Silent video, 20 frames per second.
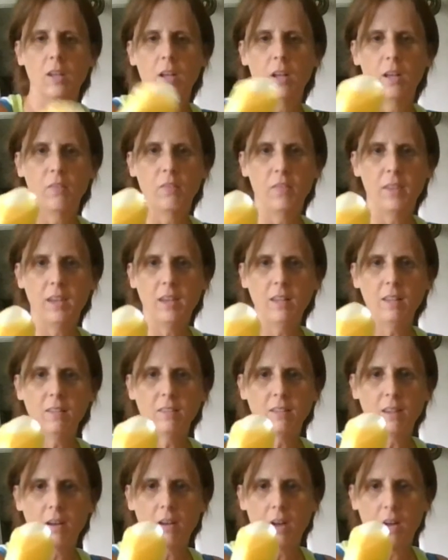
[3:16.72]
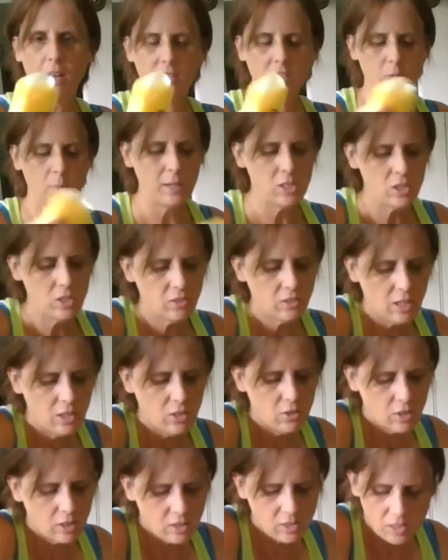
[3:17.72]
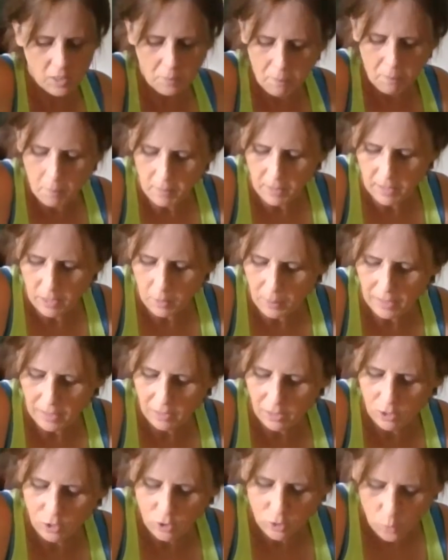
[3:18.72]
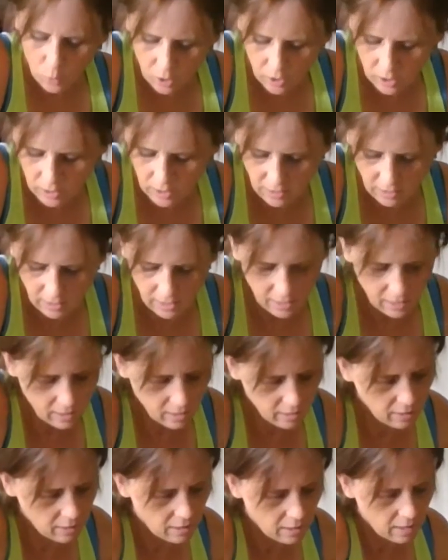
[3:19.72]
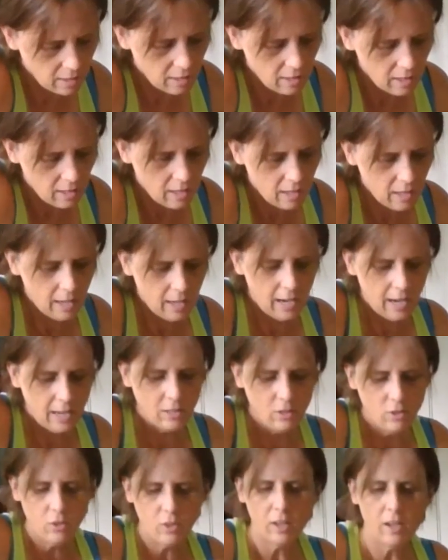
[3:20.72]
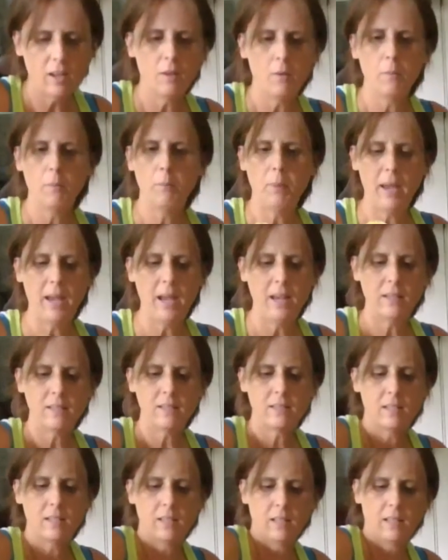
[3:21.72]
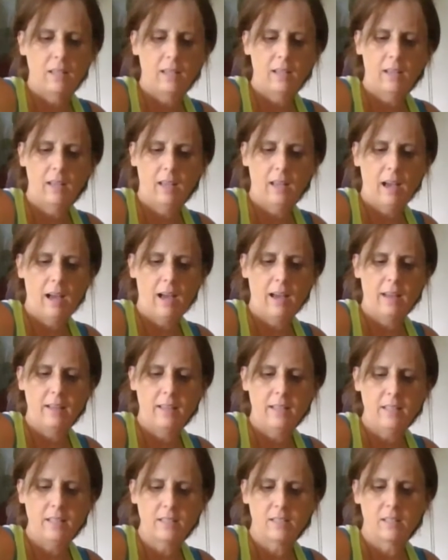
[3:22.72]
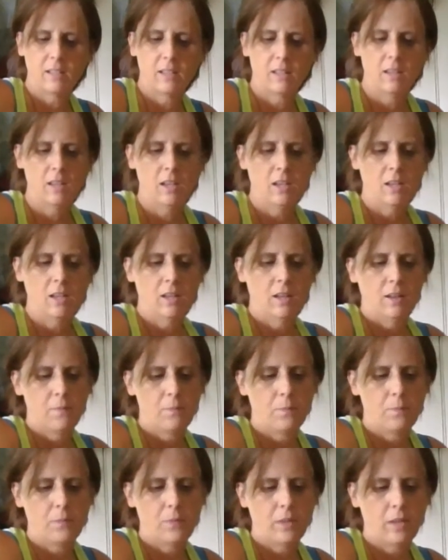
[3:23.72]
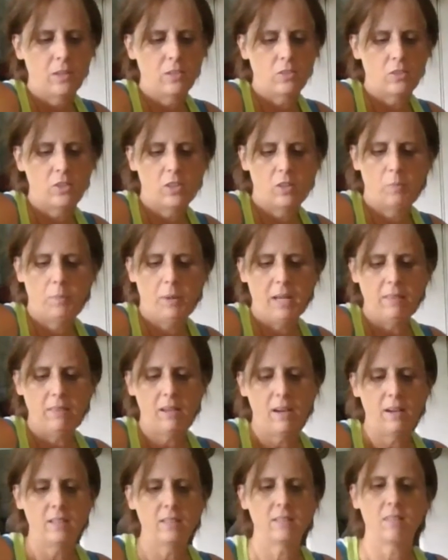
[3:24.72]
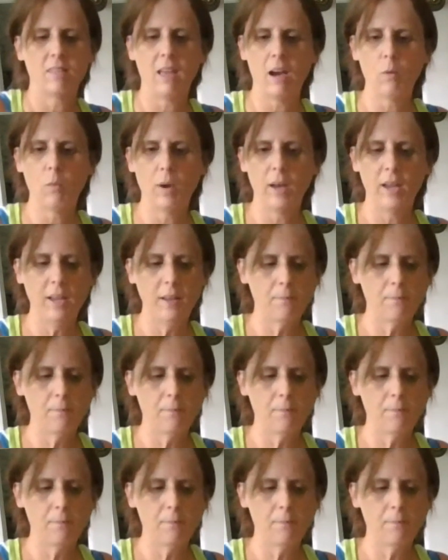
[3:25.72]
these sponges, and you can dip them in the paint that you squirted in there, and you can paint on it. So you can paint the ice that way.